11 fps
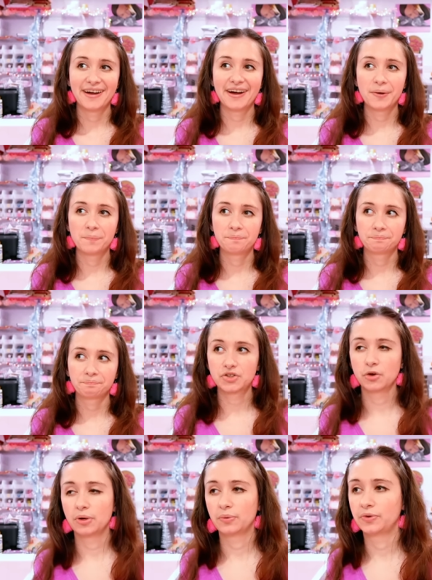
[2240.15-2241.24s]
Um,
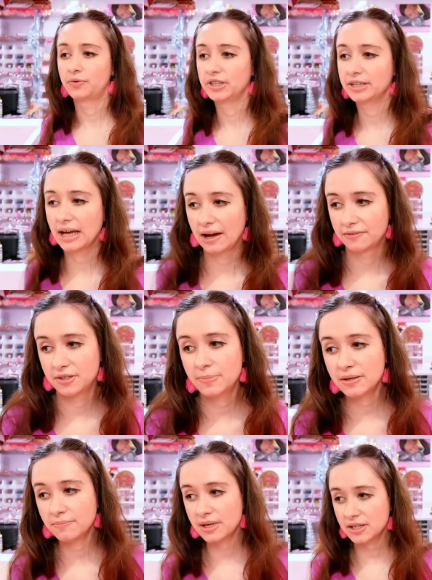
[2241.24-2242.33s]
so it would really have to
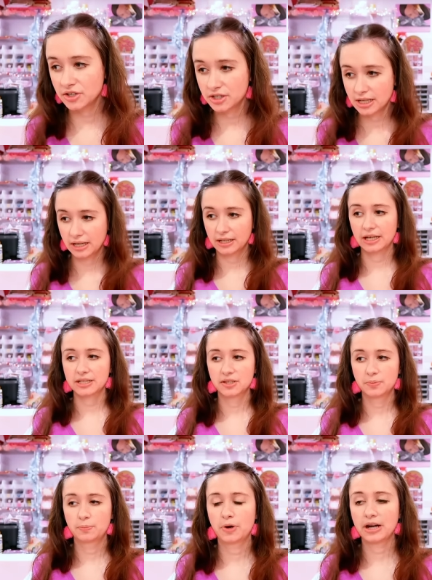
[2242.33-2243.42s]
be me just kind of like
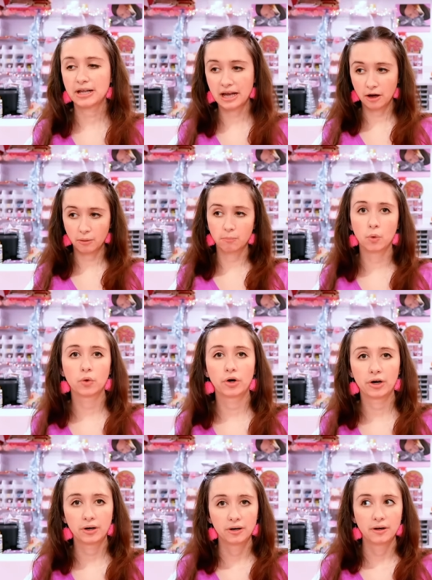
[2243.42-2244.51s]
spreading out
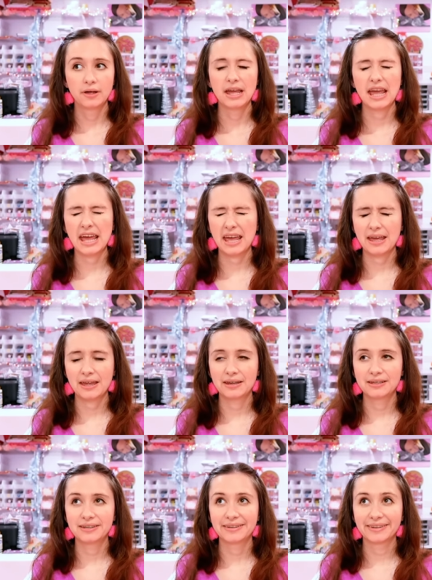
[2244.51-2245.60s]
more
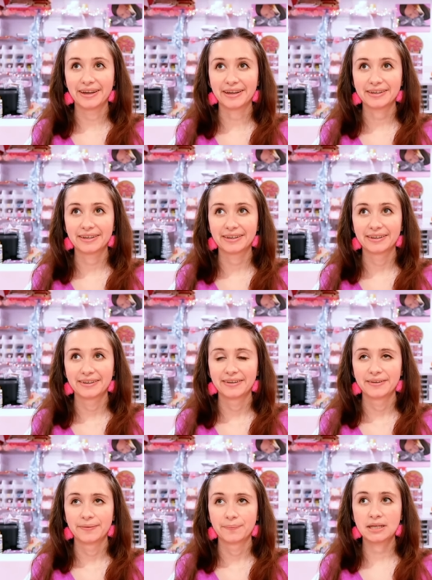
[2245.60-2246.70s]
and like
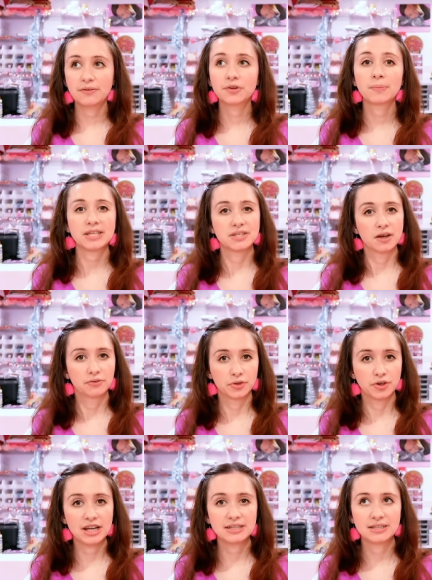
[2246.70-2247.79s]
giving myself
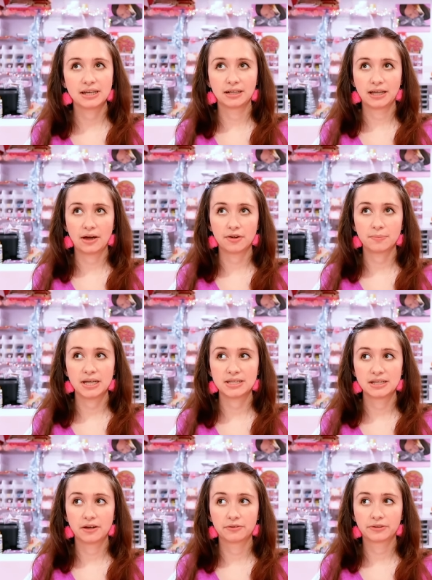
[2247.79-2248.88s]
grace and allowing
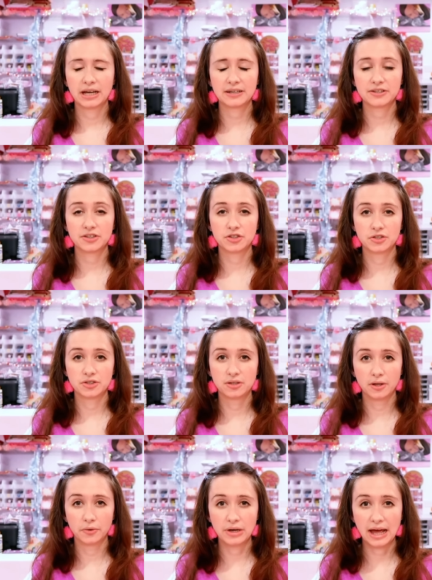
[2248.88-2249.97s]
myself kind of to just
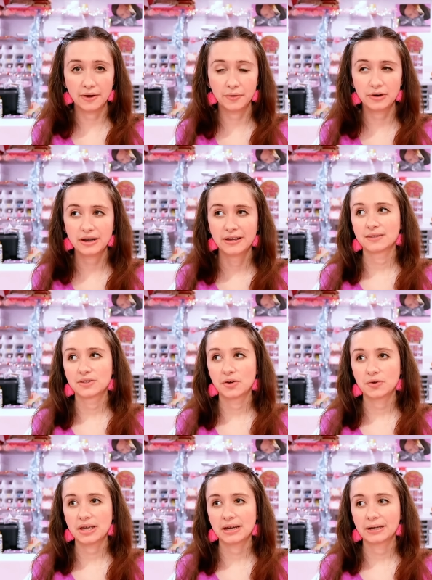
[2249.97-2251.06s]
slow down. So
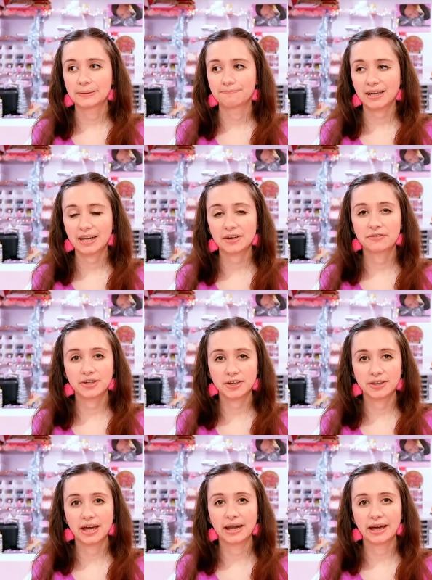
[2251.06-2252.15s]
yeah, I got to
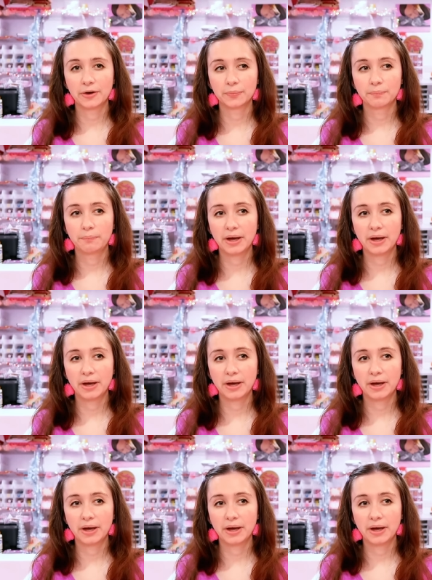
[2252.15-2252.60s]
figure that out.